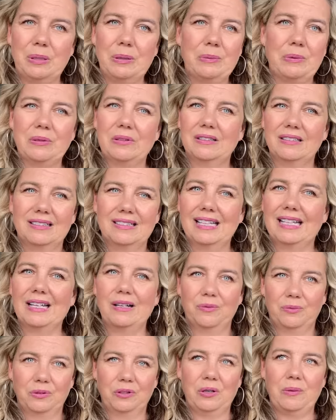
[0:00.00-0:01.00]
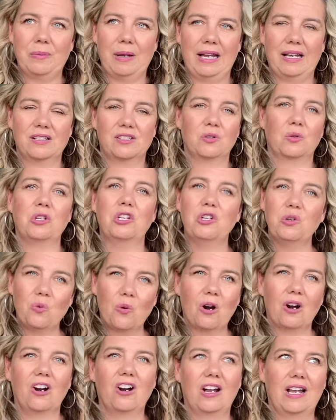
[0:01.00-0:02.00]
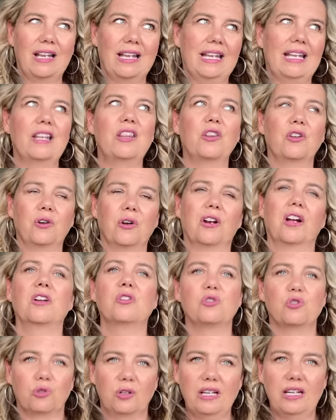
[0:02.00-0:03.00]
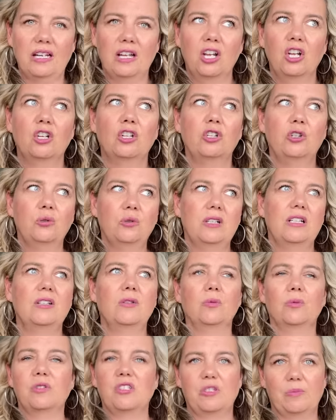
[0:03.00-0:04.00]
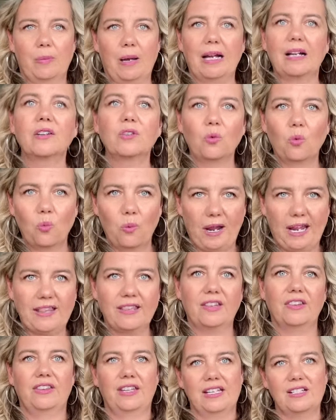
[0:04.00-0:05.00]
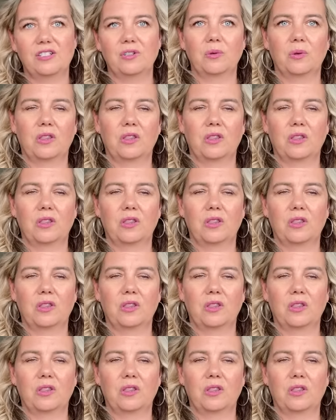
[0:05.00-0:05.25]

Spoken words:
People, they get really mad. So you are in their country. You need to respect the way that they do